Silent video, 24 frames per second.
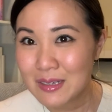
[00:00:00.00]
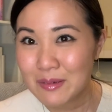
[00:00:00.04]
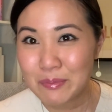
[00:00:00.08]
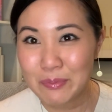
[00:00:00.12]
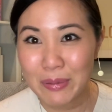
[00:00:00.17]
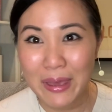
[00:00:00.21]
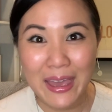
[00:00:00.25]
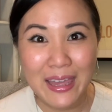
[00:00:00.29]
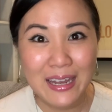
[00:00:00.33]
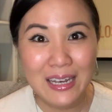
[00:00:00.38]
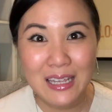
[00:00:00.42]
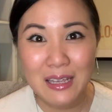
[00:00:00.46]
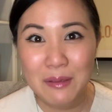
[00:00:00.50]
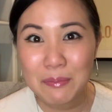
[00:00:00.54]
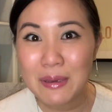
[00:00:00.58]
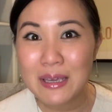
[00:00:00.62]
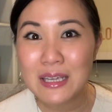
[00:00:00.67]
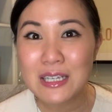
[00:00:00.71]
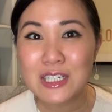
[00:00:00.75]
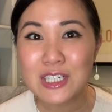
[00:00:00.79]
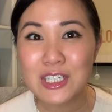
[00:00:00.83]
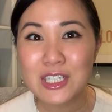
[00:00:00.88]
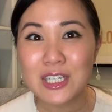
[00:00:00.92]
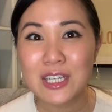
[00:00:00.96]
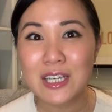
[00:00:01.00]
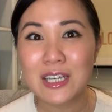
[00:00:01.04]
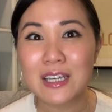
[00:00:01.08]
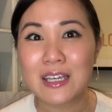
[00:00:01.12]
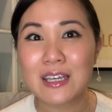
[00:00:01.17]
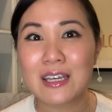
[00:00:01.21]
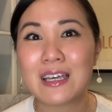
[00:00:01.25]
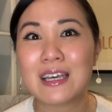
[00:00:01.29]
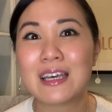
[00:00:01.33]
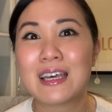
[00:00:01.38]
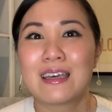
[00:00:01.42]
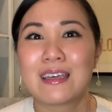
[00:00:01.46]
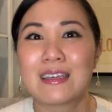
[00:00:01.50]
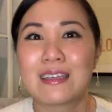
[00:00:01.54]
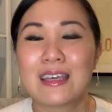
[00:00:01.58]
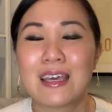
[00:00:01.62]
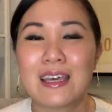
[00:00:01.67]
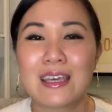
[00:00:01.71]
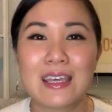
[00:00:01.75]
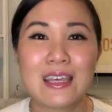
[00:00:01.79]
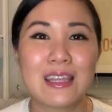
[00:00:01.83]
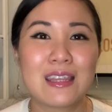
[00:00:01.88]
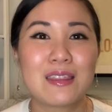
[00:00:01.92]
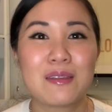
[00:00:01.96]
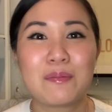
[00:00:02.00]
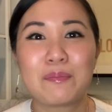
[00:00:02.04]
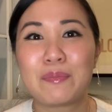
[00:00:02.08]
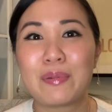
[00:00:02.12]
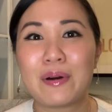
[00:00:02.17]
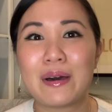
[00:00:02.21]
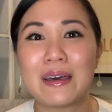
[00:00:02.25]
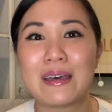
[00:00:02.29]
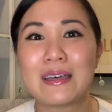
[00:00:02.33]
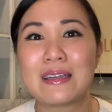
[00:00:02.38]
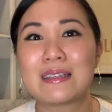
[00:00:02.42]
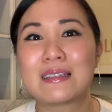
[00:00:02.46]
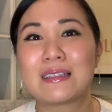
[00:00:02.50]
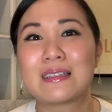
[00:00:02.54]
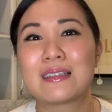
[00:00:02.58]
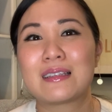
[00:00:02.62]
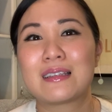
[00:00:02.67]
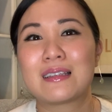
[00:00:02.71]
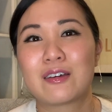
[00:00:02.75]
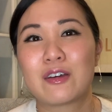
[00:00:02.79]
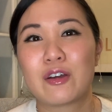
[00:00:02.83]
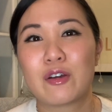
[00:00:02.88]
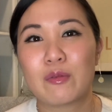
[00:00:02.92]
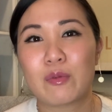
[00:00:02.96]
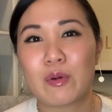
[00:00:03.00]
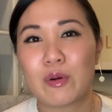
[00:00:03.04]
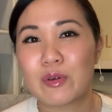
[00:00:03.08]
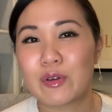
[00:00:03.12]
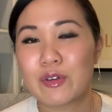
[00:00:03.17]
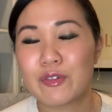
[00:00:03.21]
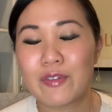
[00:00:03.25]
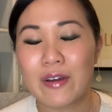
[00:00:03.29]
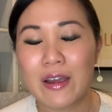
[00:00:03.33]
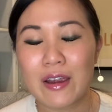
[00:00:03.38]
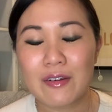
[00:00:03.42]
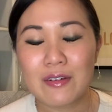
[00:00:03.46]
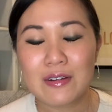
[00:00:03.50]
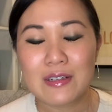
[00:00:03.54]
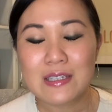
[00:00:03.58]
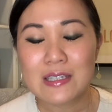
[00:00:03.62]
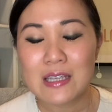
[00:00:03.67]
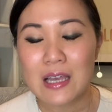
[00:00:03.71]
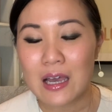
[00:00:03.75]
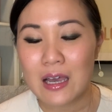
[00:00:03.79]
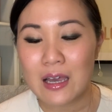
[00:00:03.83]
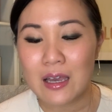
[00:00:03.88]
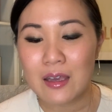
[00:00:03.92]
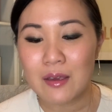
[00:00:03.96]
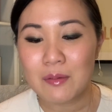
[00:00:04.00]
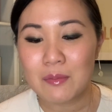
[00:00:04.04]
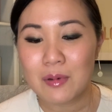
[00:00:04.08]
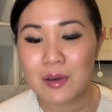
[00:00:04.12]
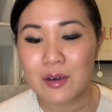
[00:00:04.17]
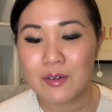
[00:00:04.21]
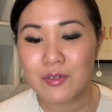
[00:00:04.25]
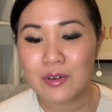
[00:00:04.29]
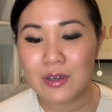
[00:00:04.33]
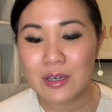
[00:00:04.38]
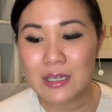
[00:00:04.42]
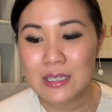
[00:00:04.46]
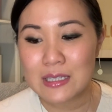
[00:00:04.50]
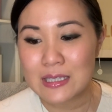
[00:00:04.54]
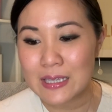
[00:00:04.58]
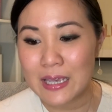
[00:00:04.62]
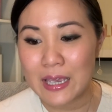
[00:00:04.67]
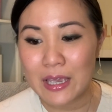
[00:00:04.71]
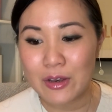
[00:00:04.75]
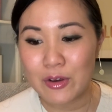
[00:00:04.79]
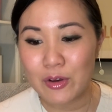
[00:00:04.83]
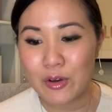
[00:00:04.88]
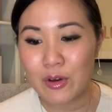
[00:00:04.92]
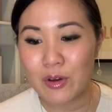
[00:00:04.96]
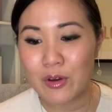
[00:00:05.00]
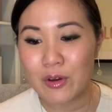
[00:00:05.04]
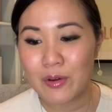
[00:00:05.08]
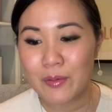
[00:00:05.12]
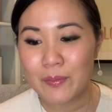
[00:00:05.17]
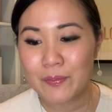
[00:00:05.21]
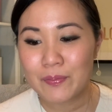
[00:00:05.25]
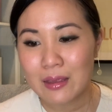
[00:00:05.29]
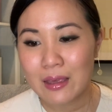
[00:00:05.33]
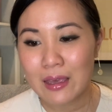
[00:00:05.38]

penny pinching, kick in the butt coronavirus time of a container.